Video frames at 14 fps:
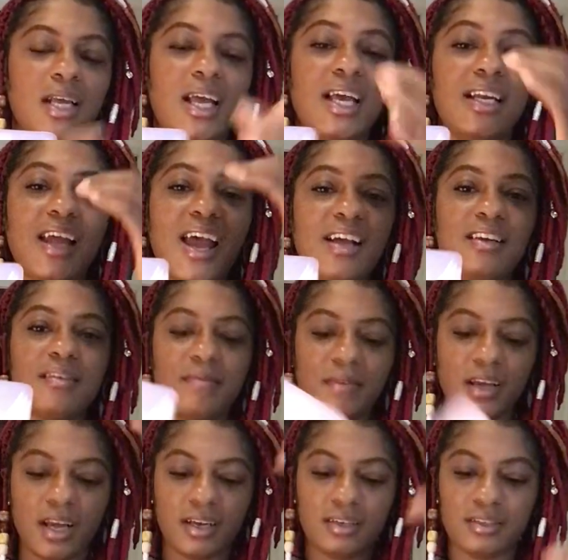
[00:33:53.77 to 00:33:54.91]
and
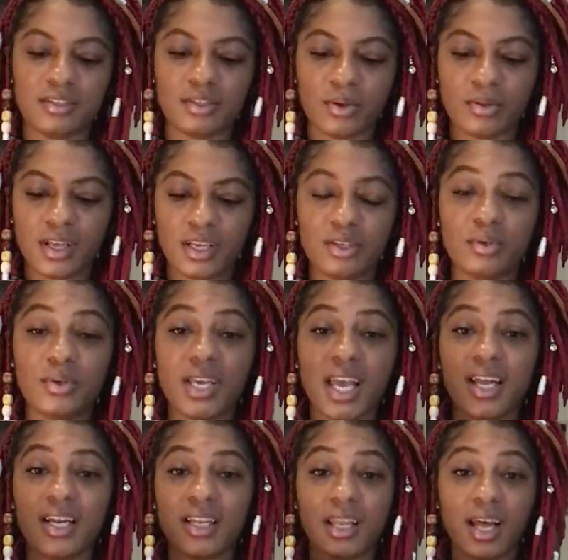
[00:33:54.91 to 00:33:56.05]
elevate so that you
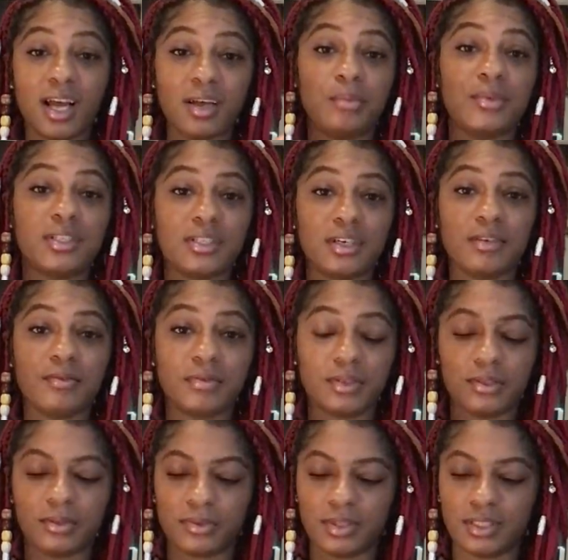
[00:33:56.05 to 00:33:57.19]
can align with certain
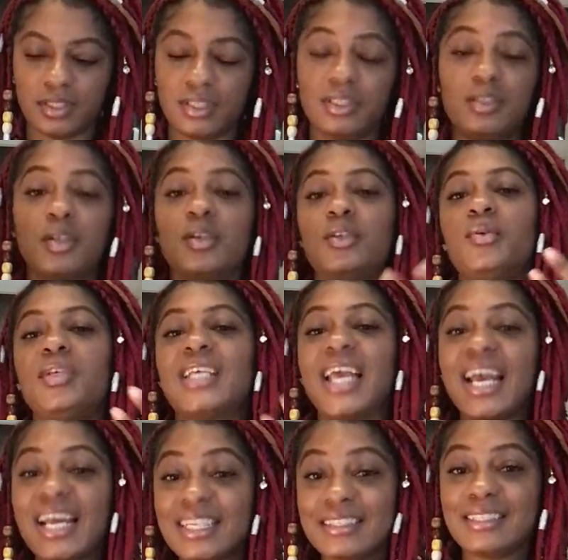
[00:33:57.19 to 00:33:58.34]
frequencies, so you
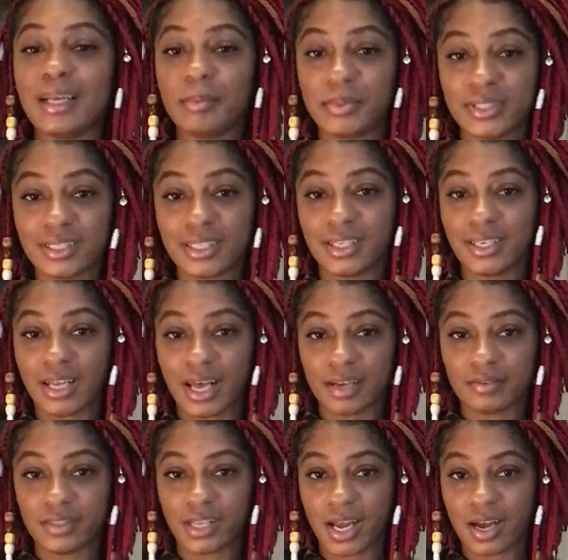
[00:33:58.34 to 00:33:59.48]
can step into the
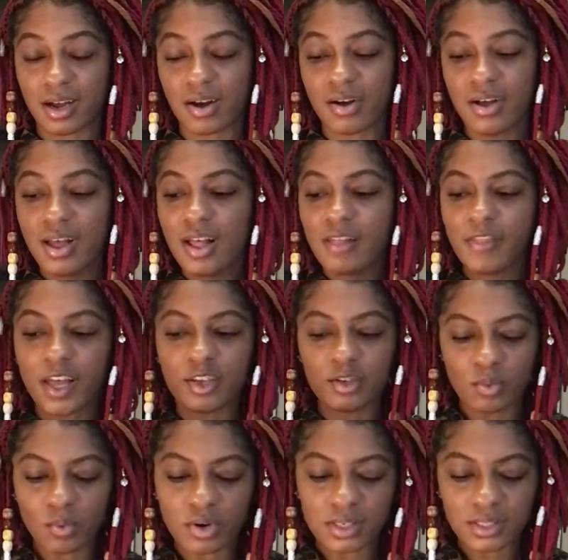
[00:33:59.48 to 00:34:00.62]
lifestyle that
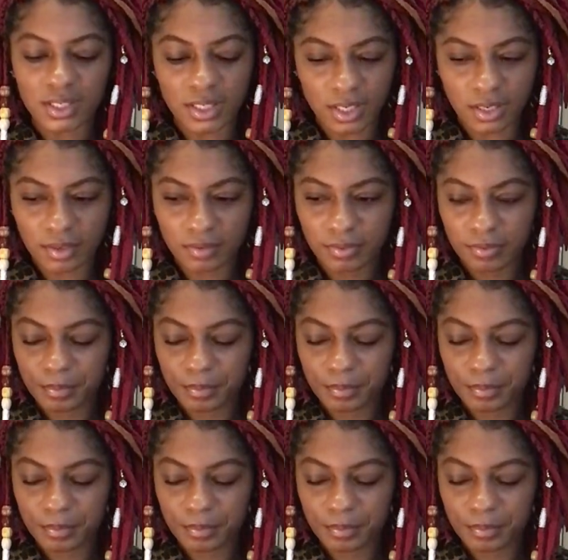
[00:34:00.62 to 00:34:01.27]
you want to live.